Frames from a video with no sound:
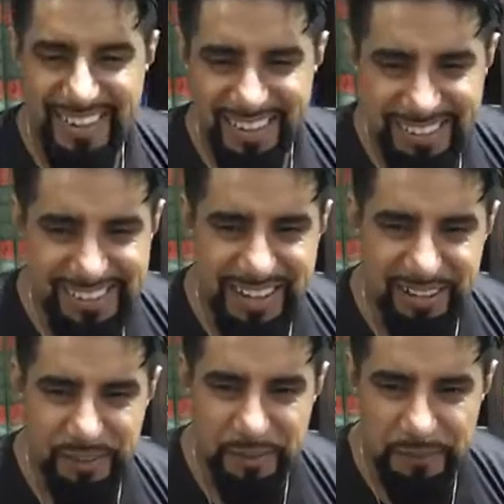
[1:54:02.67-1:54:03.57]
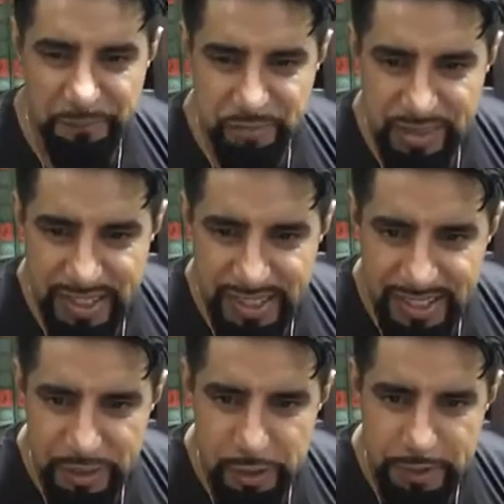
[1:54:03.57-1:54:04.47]
so,
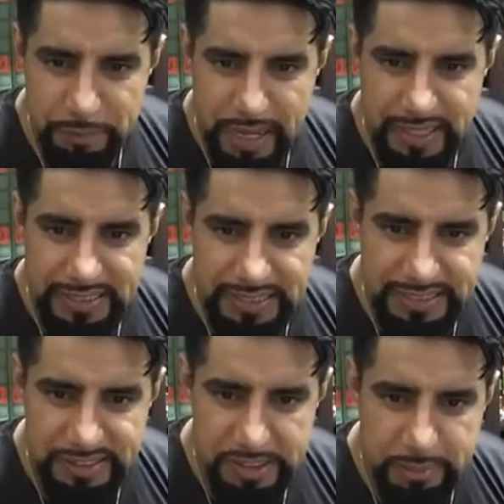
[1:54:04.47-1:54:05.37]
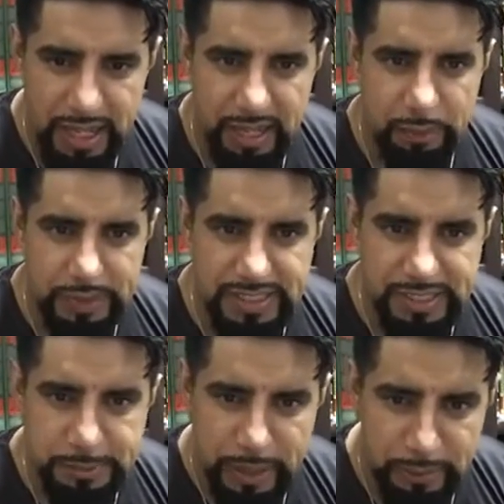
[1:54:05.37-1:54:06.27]
could a man lead jama'ah with his
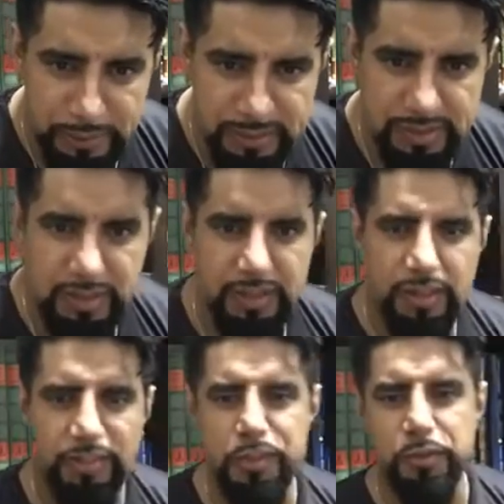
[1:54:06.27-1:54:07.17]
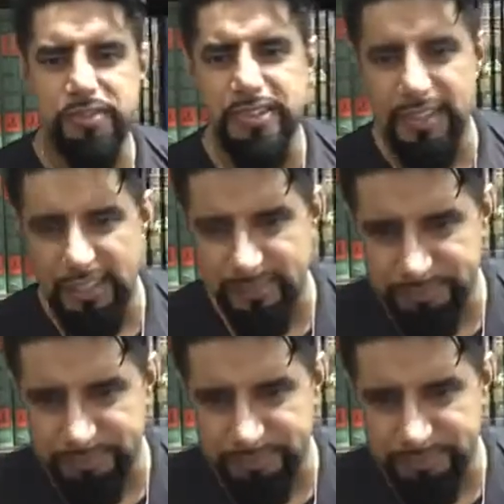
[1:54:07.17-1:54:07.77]
spouse? Of course he can.